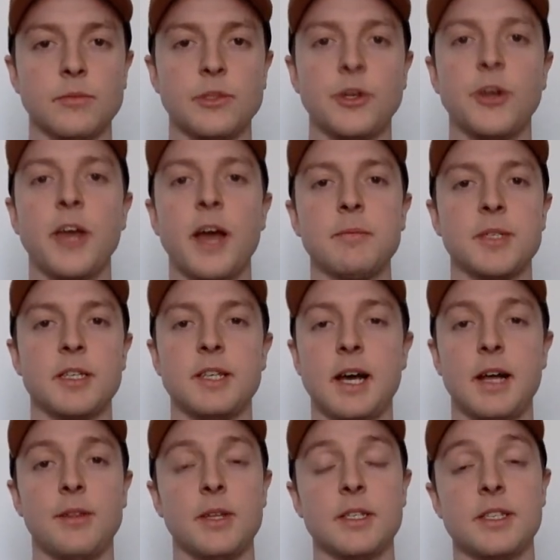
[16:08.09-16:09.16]
2 games are
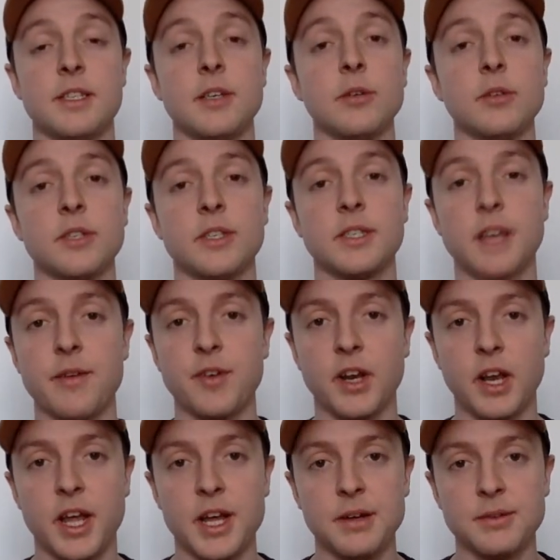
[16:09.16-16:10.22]
done. There's still 7
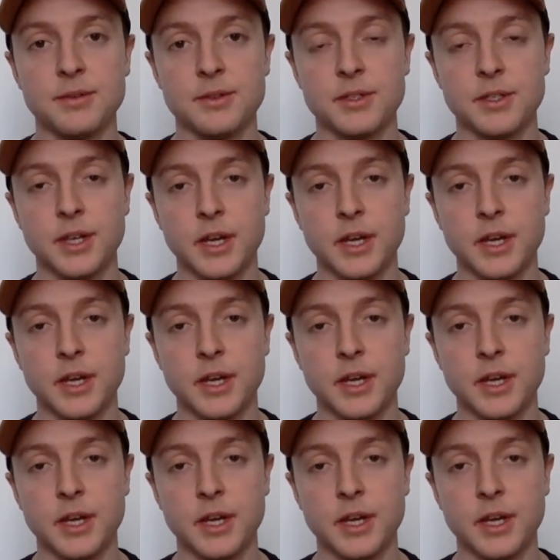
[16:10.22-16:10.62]
left,